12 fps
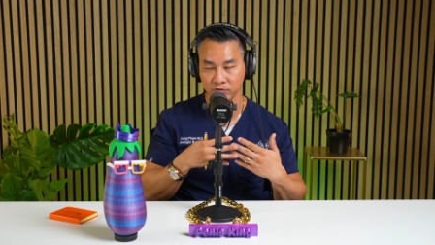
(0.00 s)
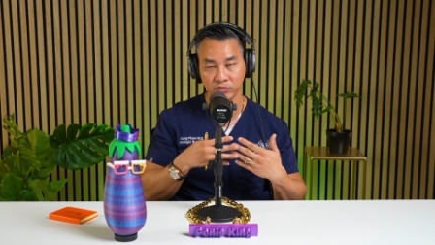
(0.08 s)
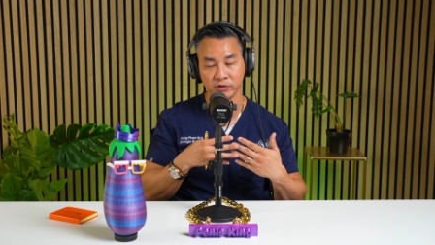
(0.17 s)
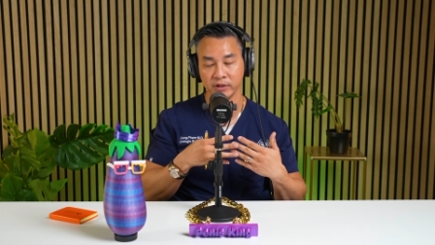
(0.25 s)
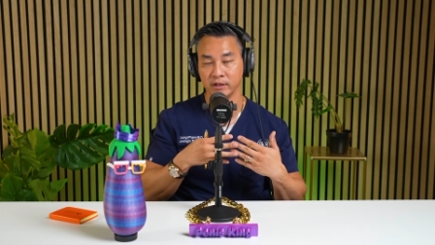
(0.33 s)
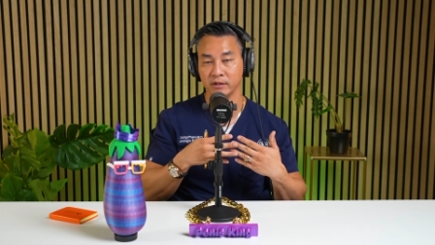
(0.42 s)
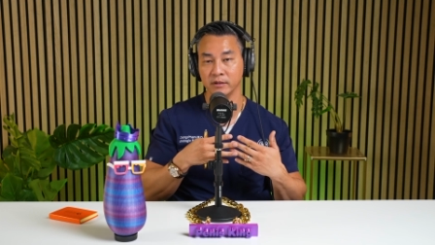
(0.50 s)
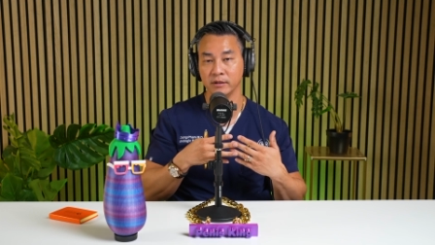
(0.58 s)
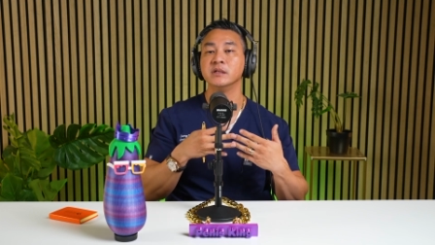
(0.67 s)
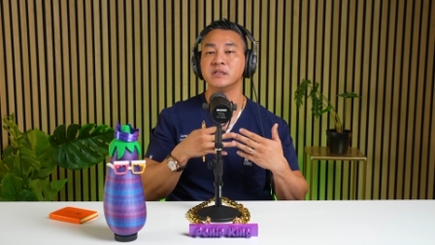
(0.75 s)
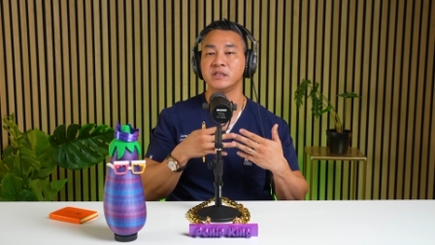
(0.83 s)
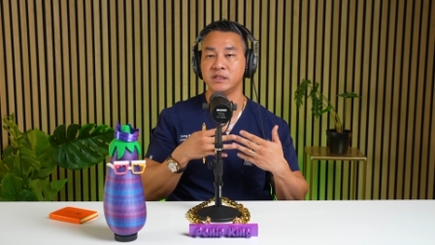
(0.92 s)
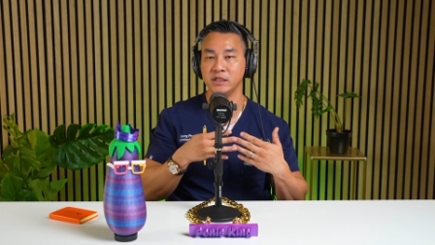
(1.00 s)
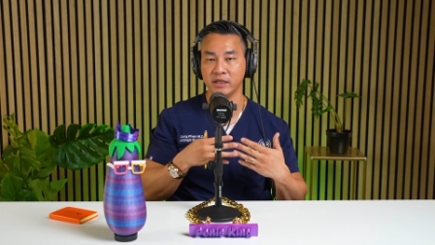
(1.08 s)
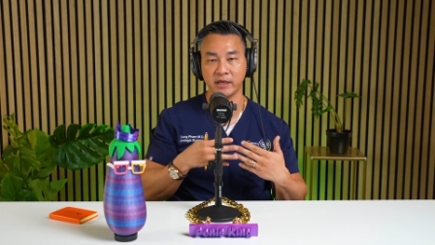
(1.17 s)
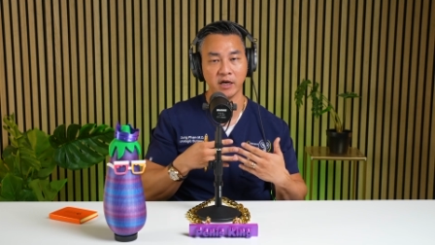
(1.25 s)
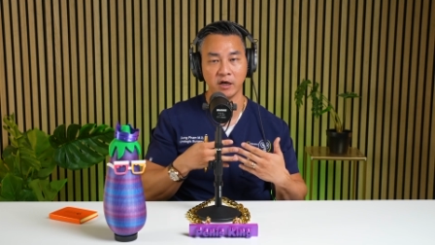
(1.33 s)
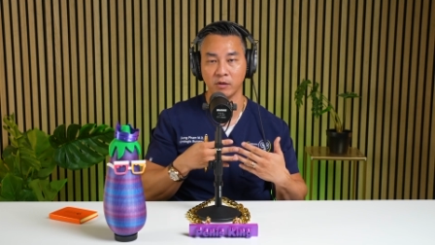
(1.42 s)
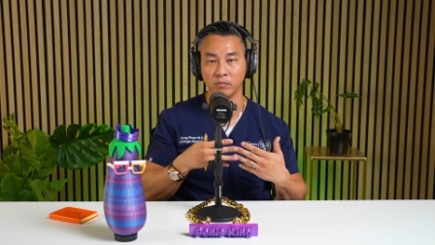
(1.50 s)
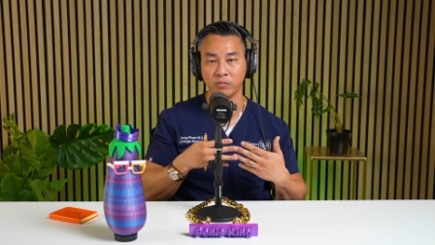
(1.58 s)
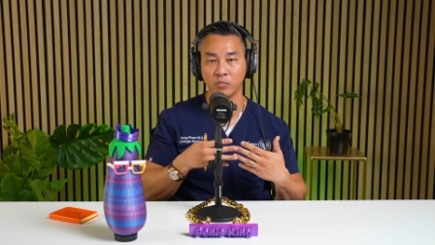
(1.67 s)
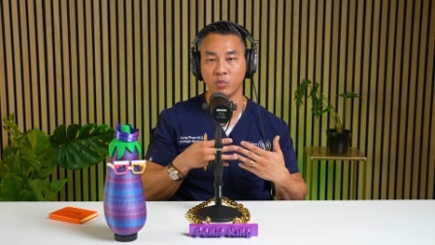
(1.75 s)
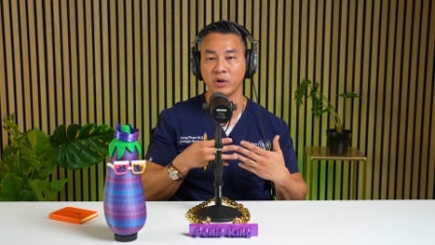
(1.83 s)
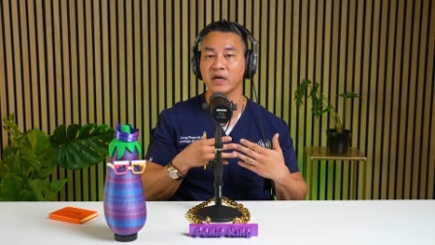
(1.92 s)
you any good. Seek help,
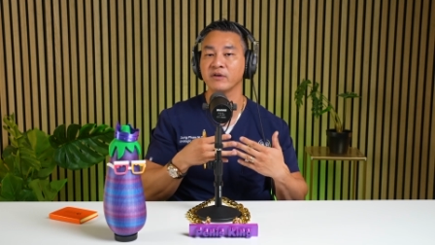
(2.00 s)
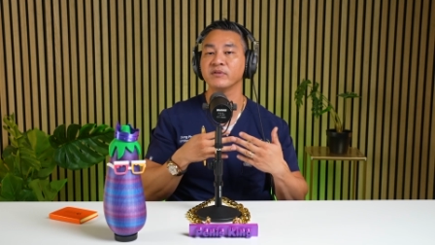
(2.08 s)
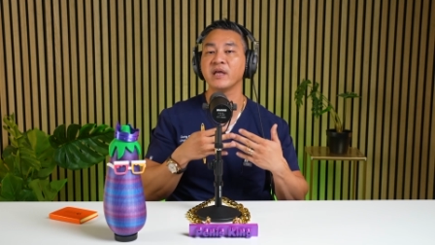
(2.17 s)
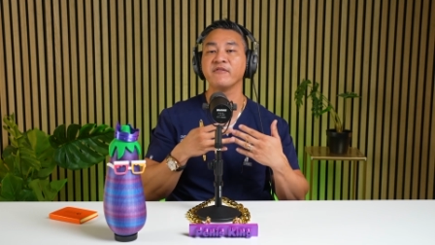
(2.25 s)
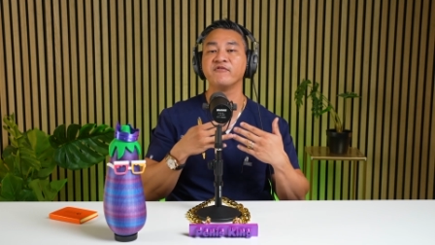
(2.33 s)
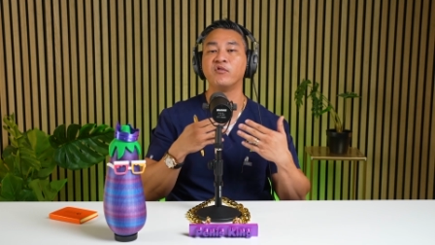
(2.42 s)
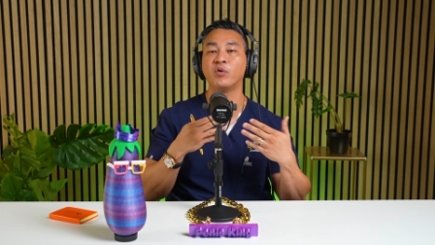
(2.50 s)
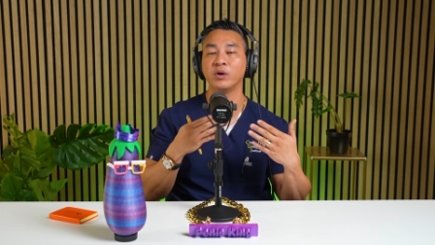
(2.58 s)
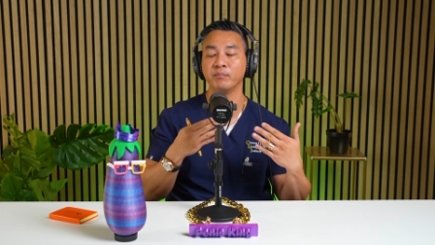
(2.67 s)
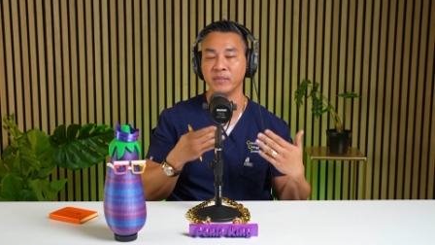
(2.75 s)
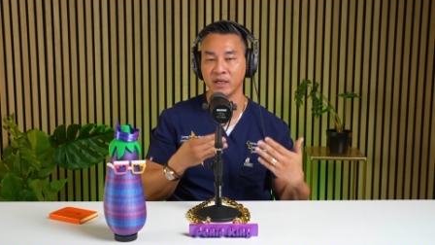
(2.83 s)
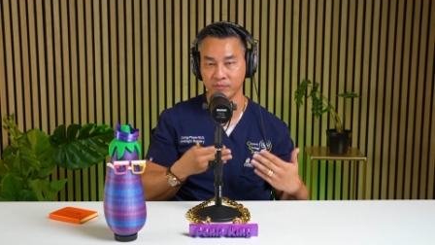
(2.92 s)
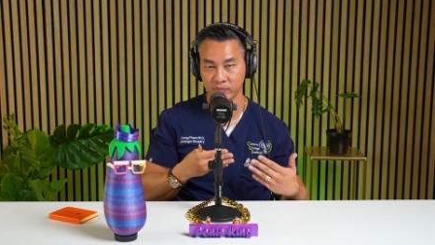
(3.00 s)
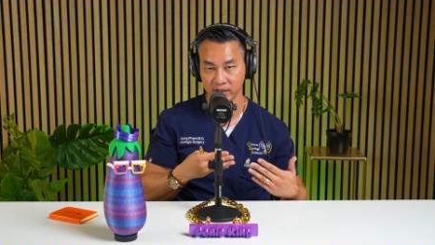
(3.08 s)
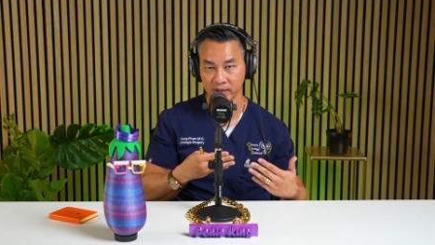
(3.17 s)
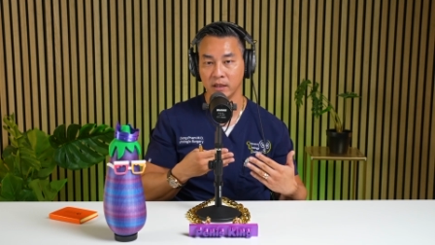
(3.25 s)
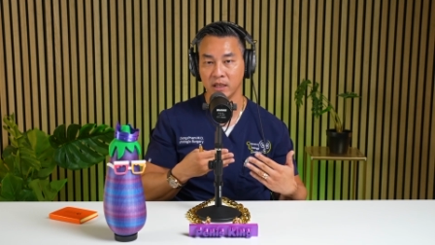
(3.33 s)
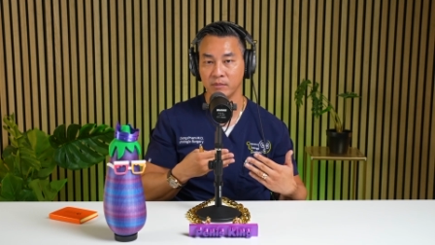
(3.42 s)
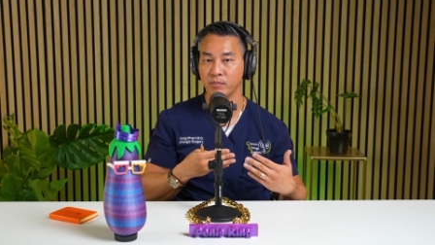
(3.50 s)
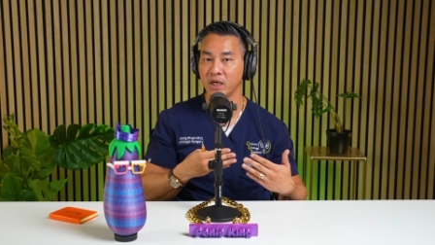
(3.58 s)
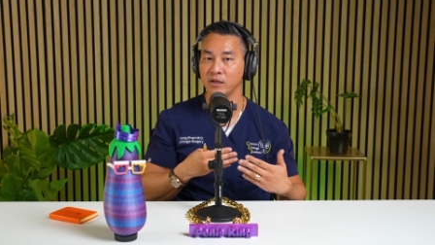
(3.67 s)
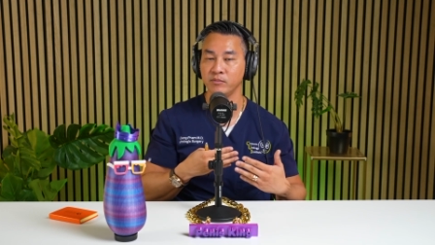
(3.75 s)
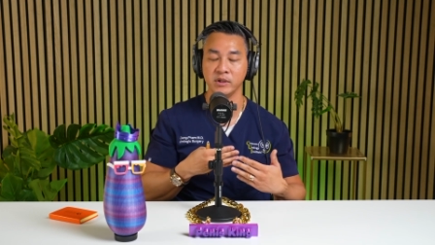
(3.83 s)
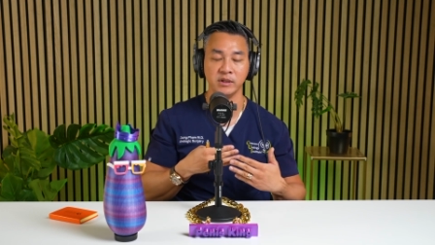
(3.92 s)
whatever that form may be. It
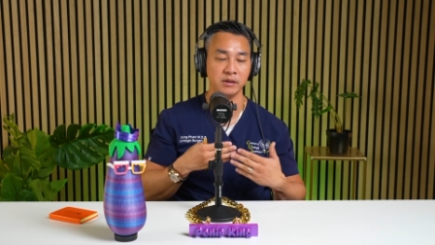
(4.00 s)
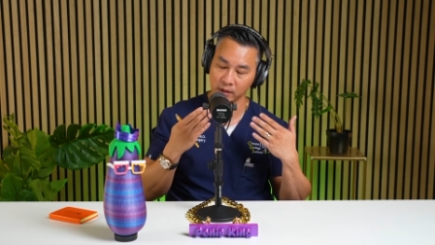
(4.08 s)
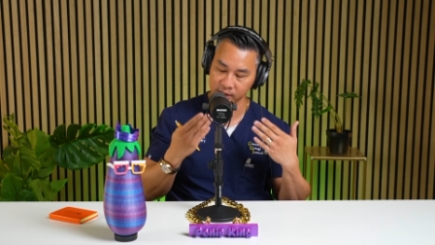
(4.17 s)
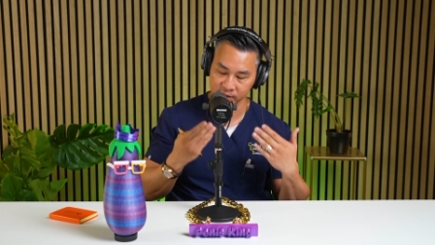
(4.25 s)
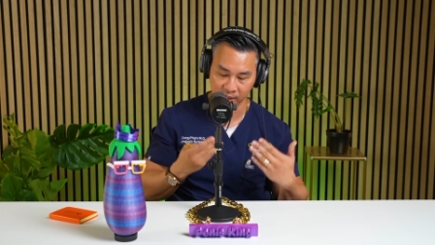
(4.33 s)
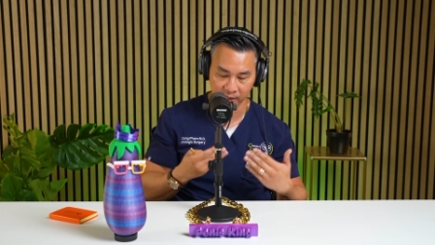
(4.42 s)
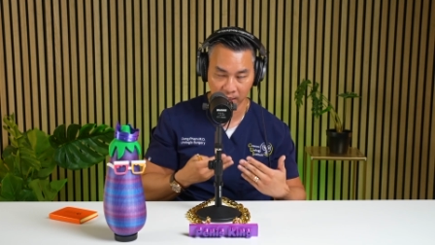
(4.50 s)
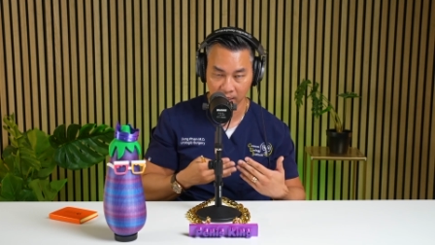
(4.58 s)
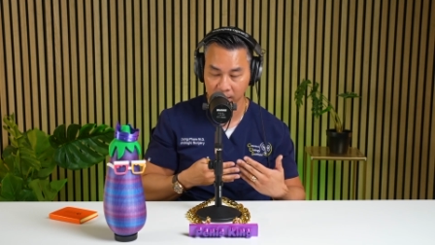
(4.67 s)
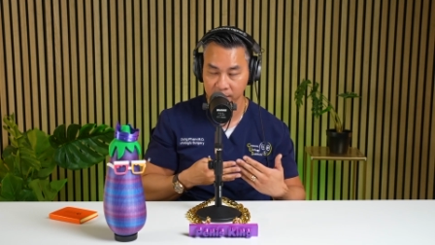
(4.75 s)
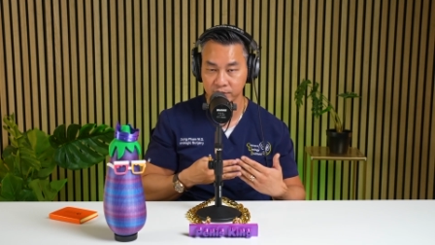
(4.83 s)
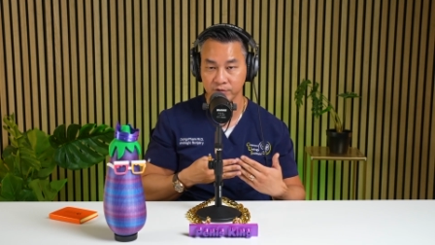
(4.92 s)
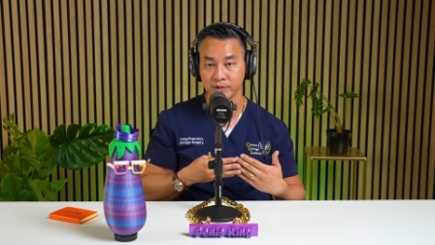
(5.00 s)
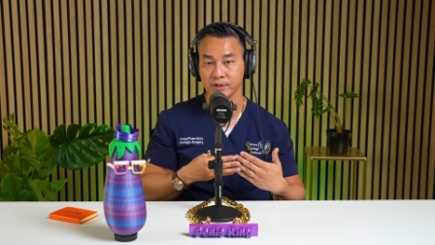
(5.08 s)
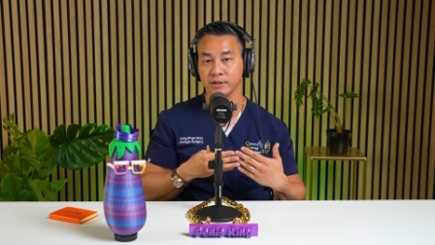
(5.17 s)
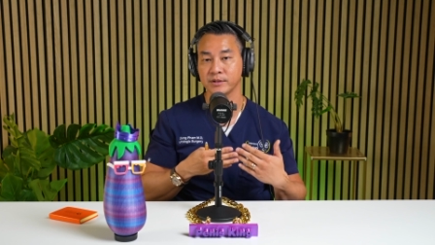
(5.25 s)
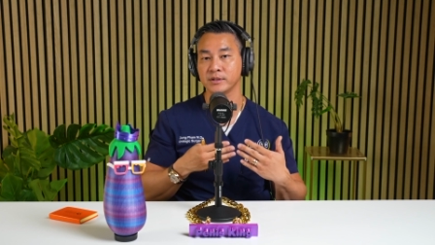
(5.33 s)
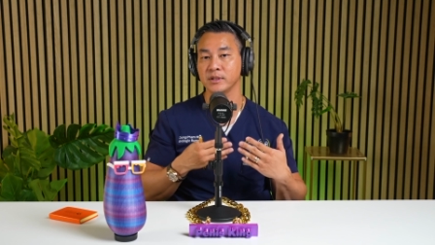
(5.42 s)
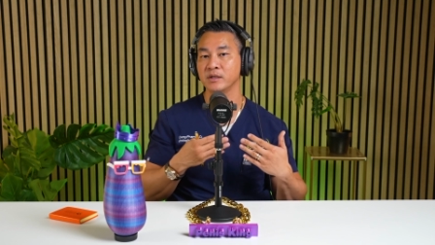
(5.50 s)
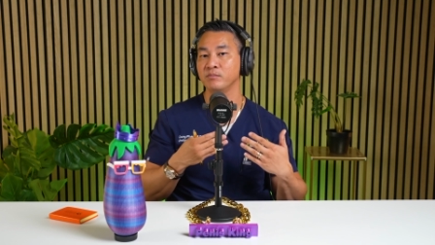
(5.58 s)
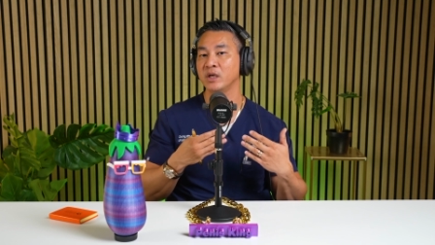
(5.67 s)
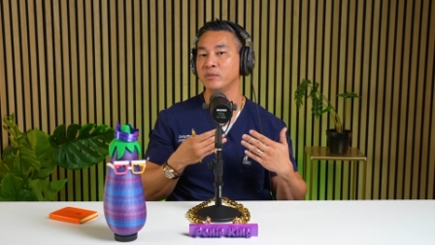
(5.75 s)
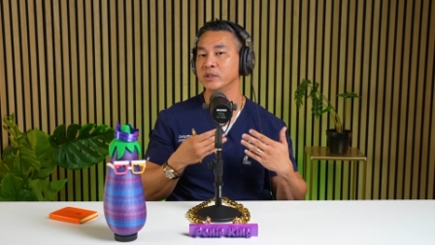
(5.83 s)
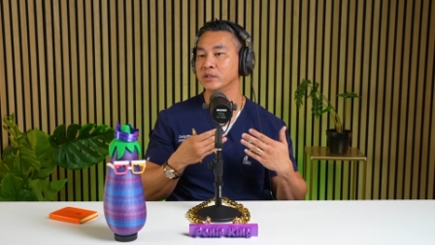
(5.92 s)
may be a psychiatrist. It
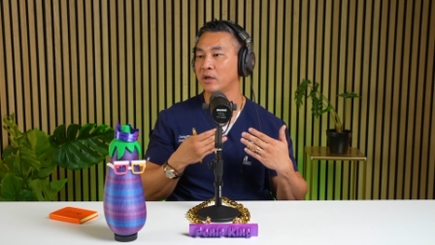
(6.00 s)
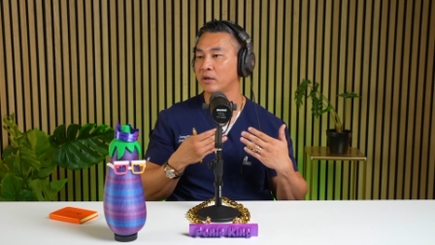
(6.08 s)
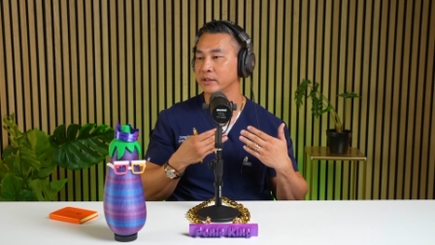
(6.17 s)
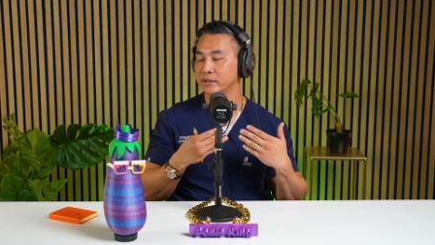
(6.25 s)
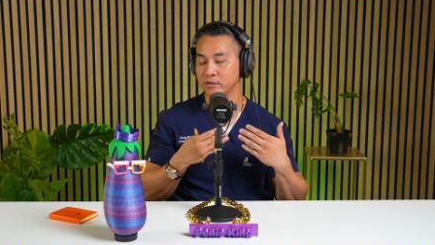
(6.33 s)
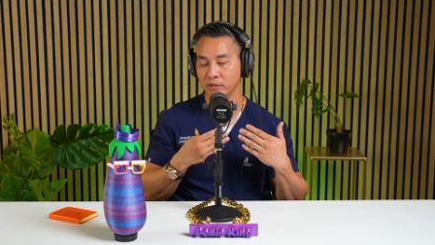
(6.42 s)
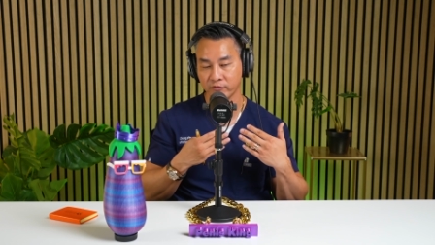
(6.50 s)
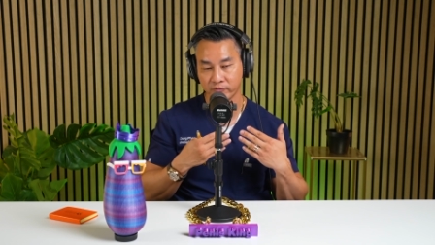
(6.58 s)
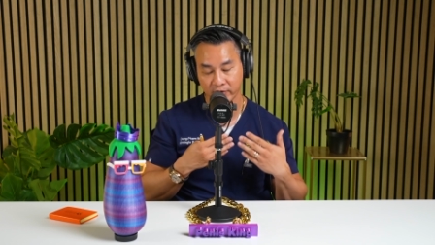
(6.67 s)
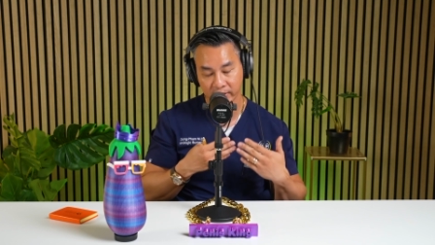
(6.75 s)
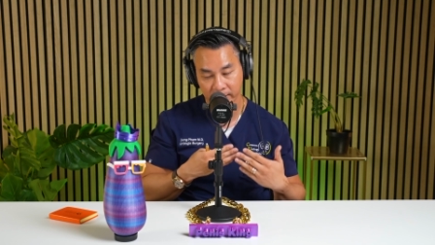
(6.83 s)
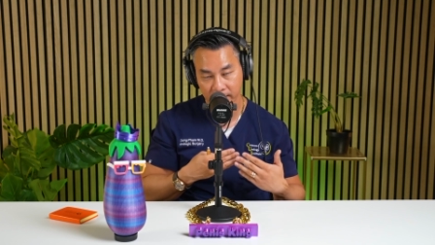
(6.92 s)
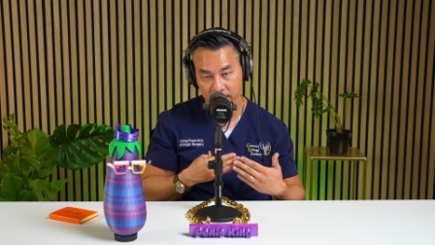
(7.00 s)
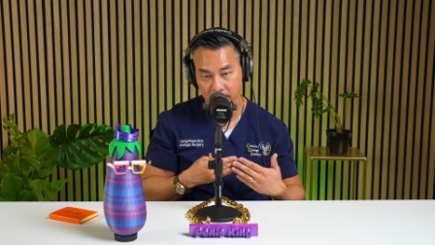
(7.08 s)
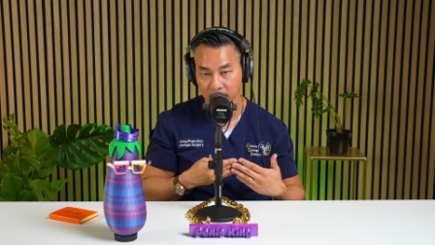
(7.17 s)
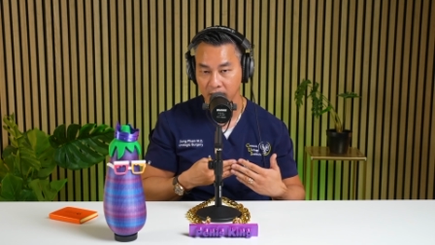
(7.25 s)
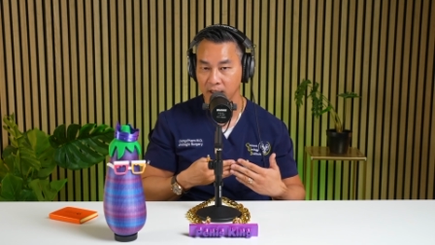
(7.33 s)
may be talking to a friend.